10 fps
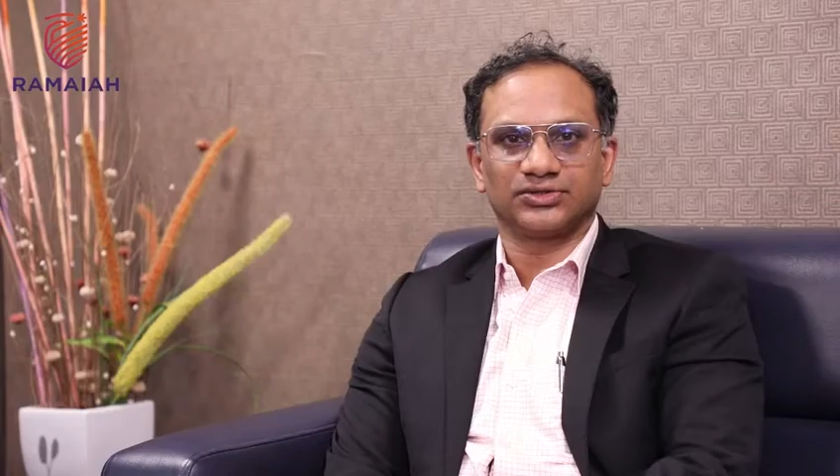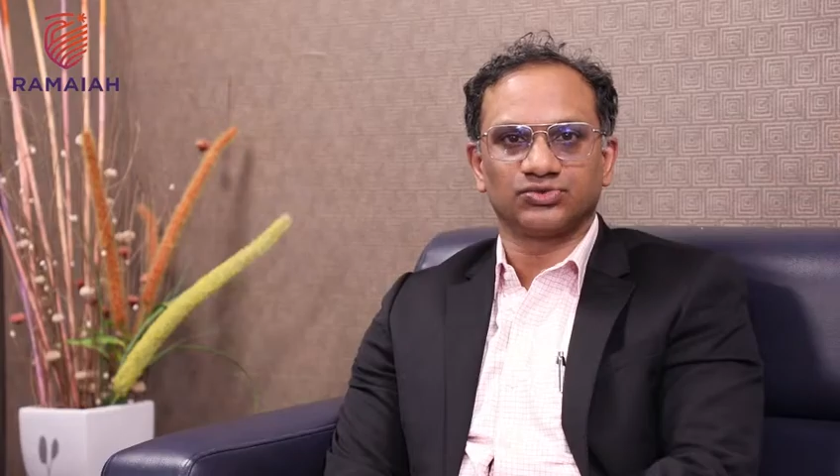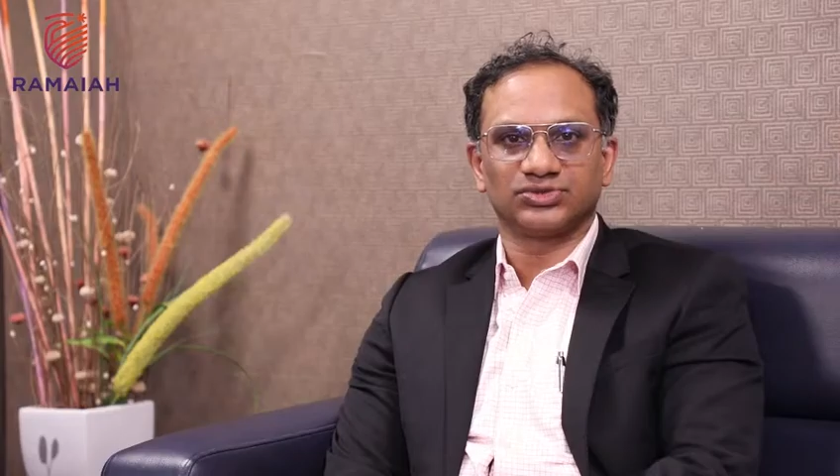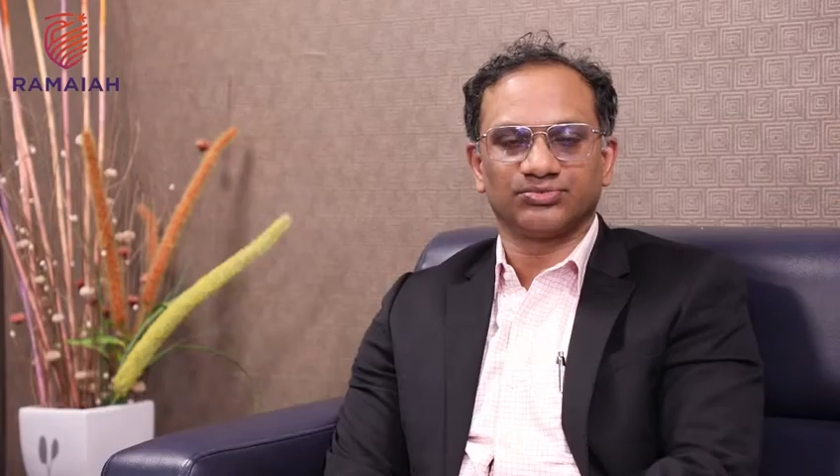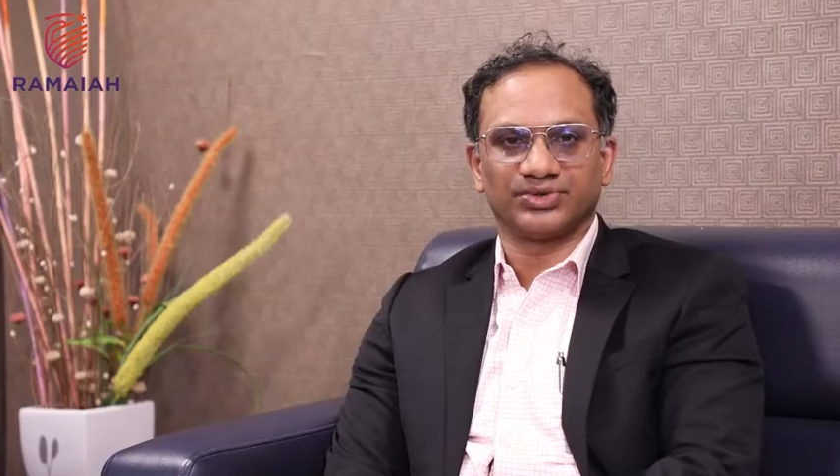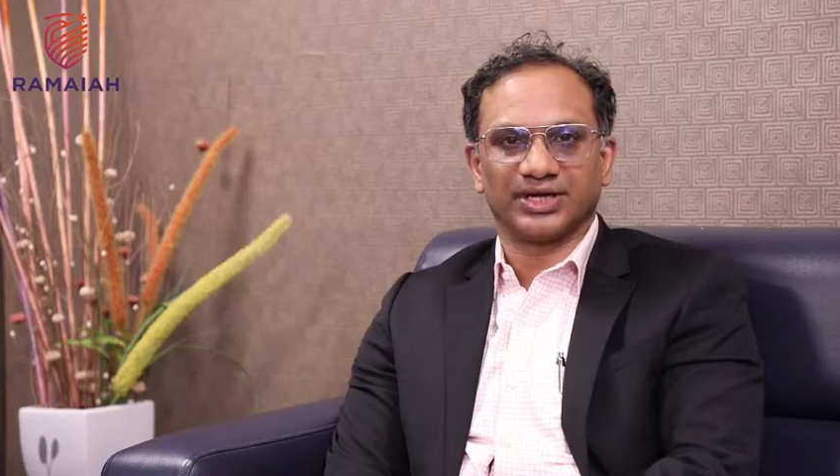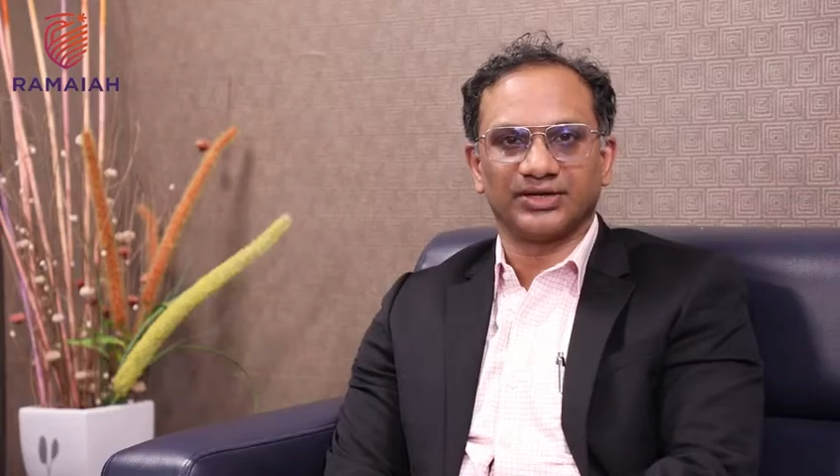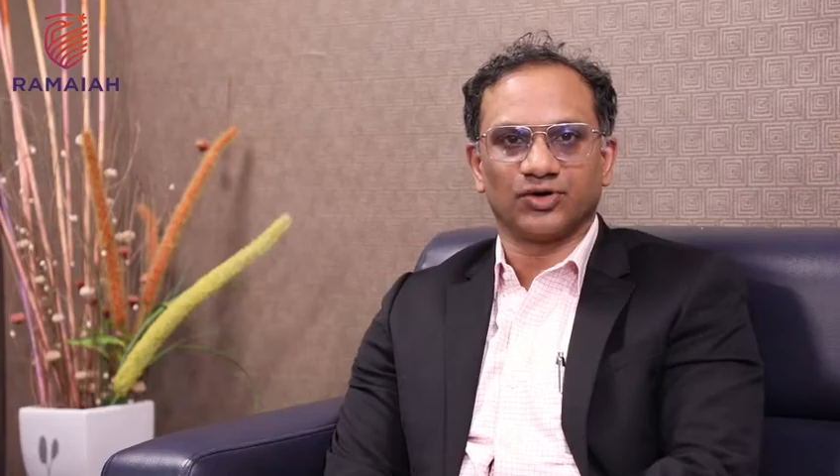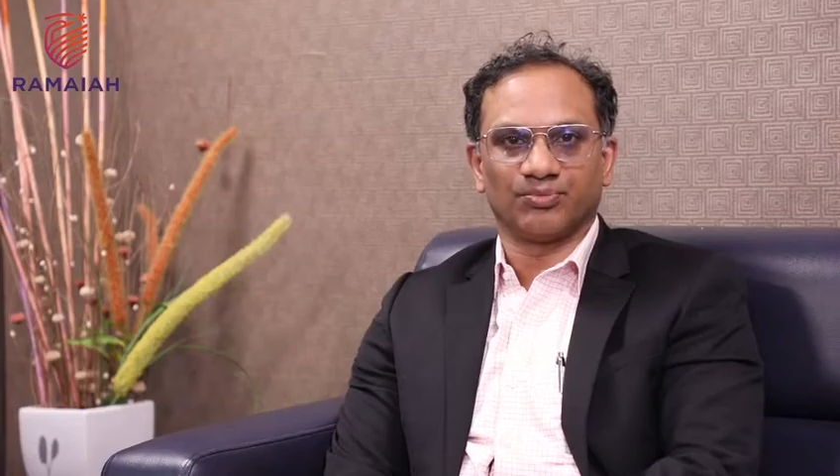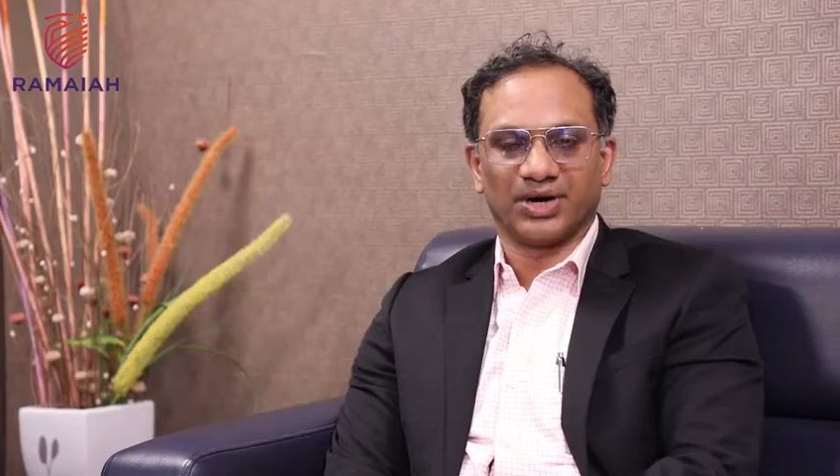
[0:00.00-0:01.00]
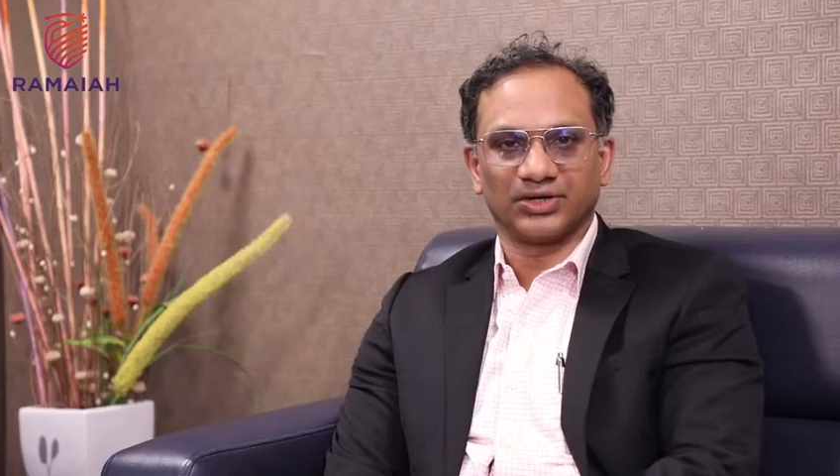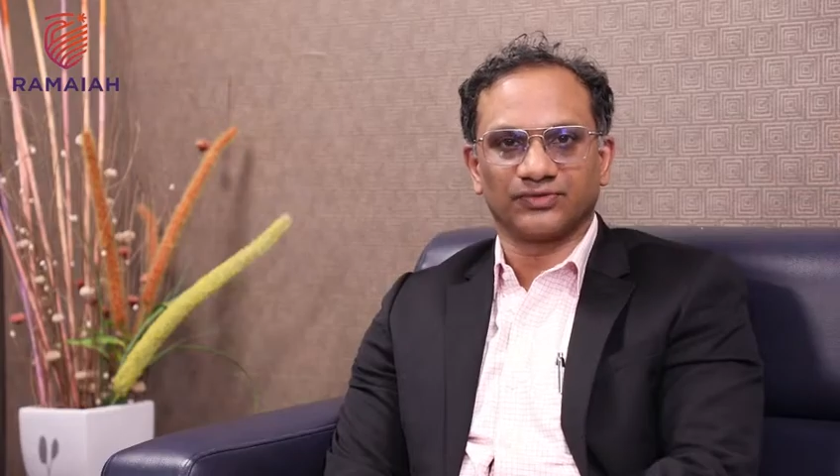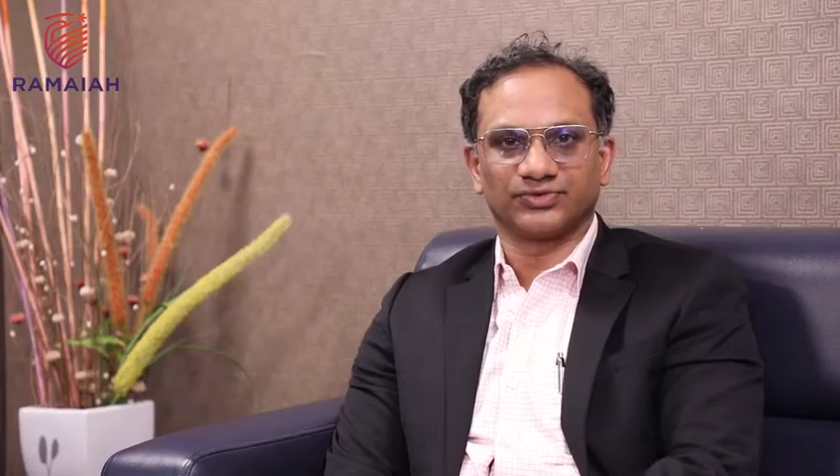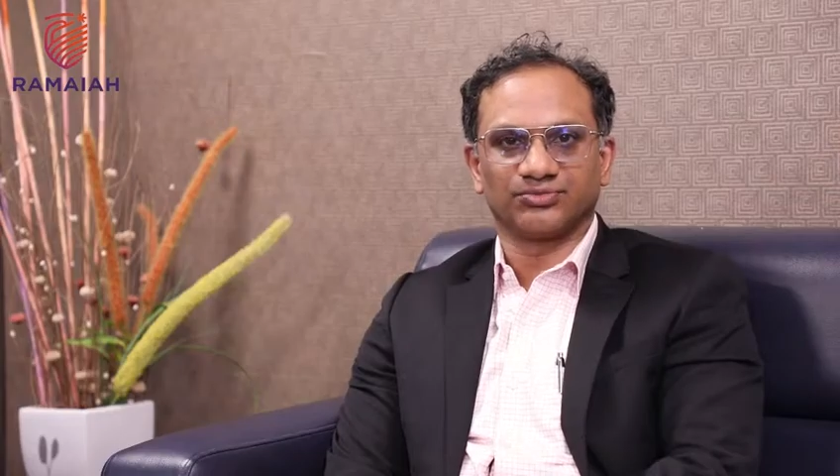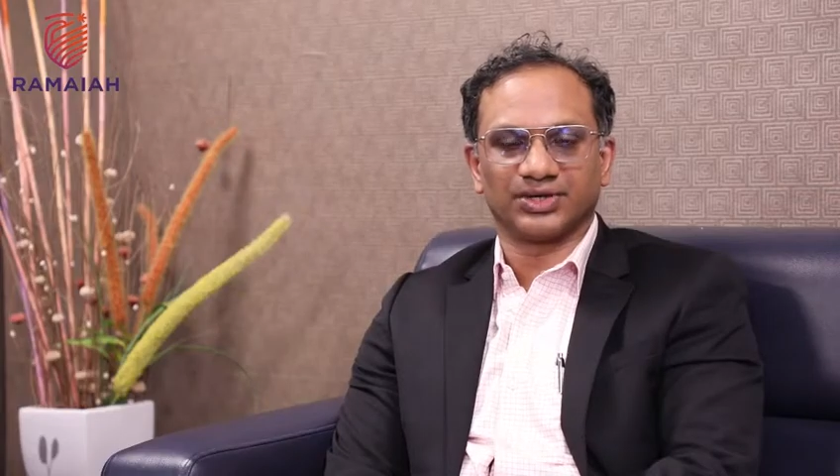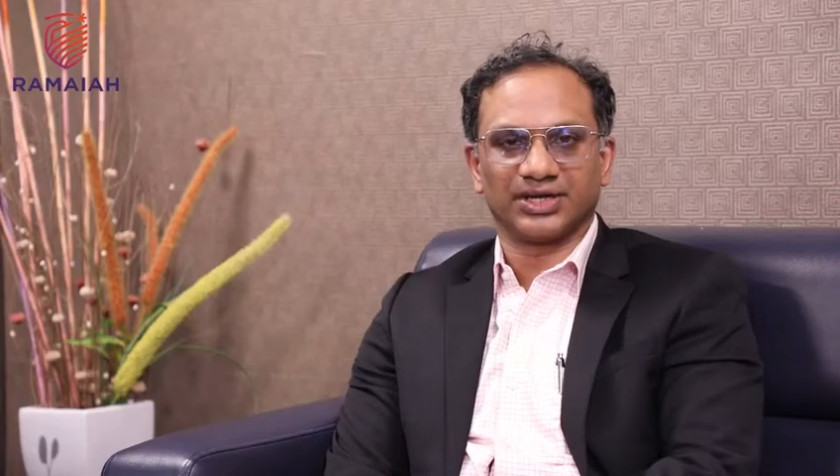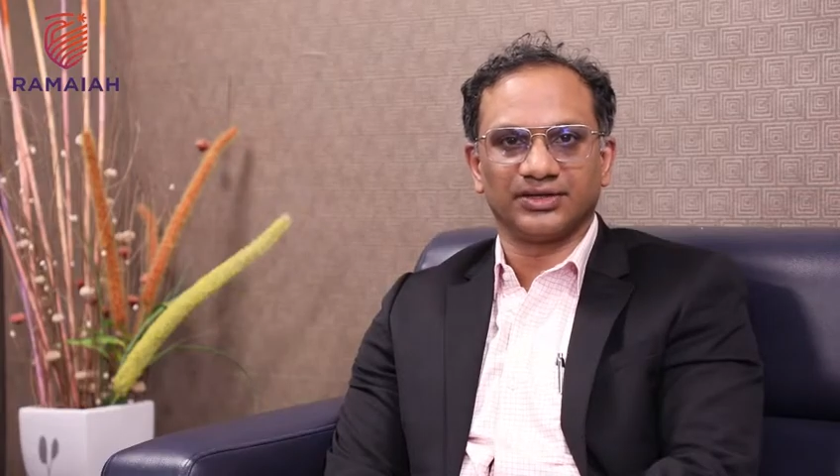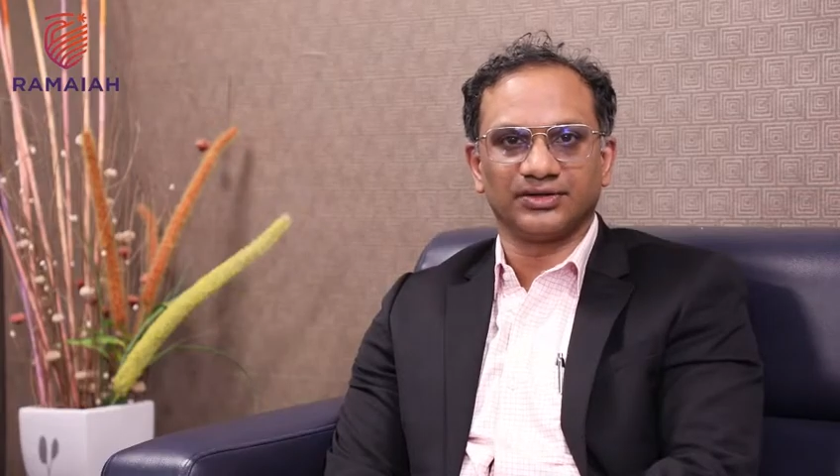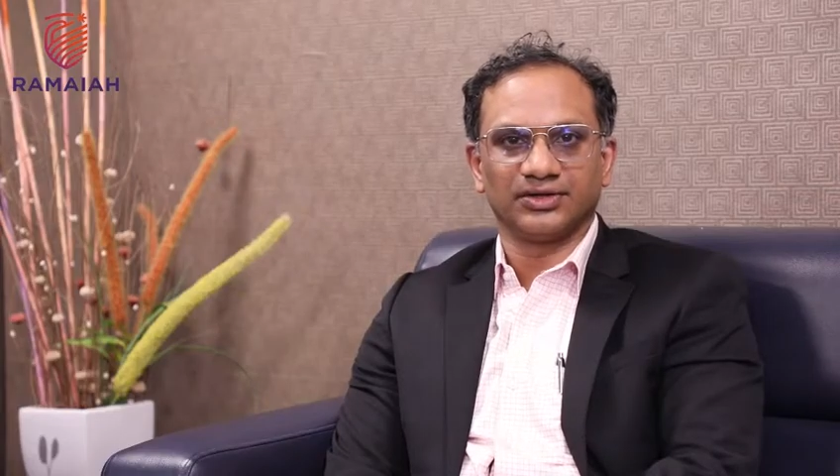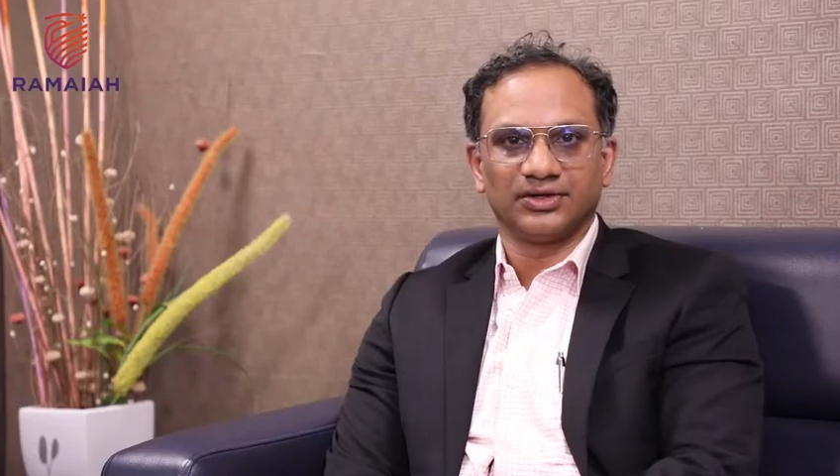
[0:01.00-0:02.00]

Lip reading: to the brain or part of the brain